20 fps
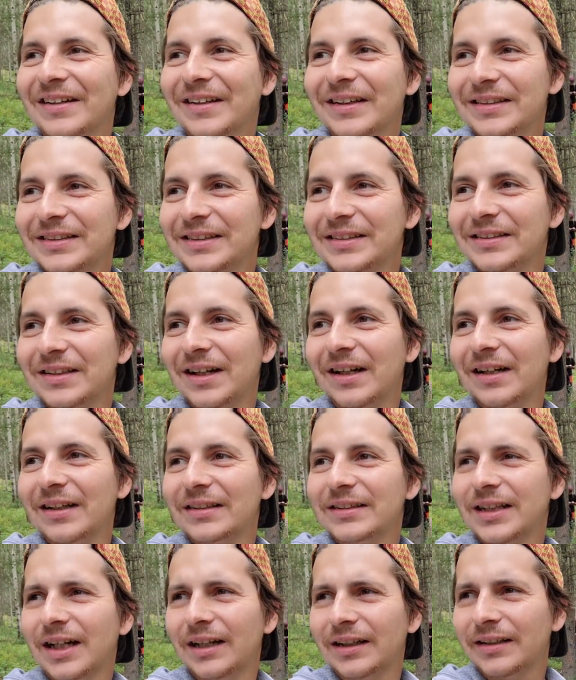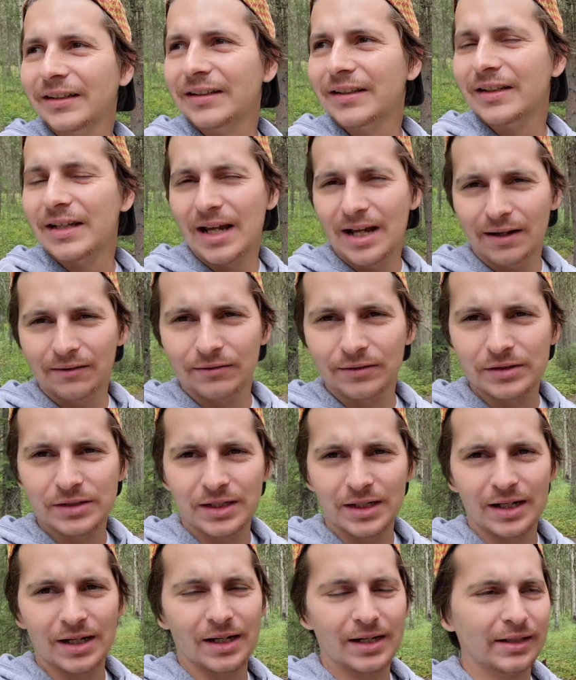This is not exactly an
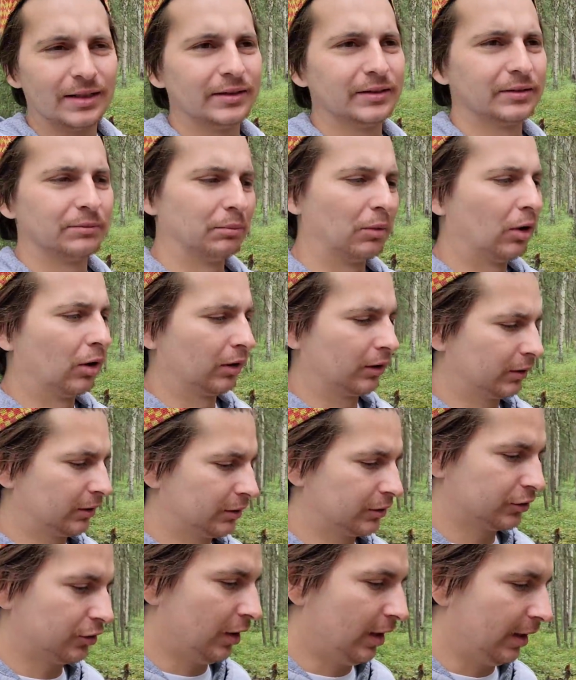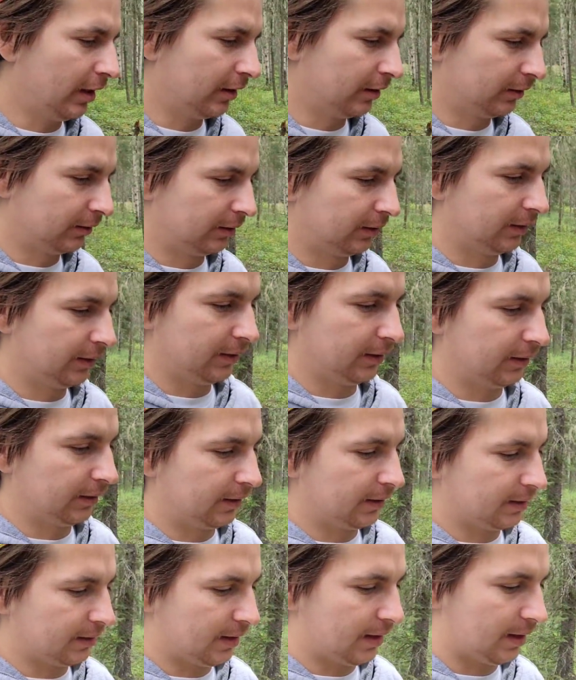advertised, marked trail or anything
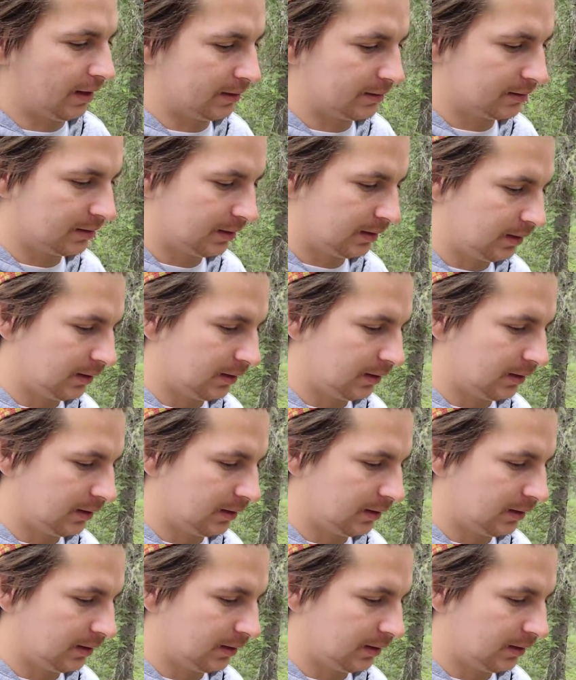like that.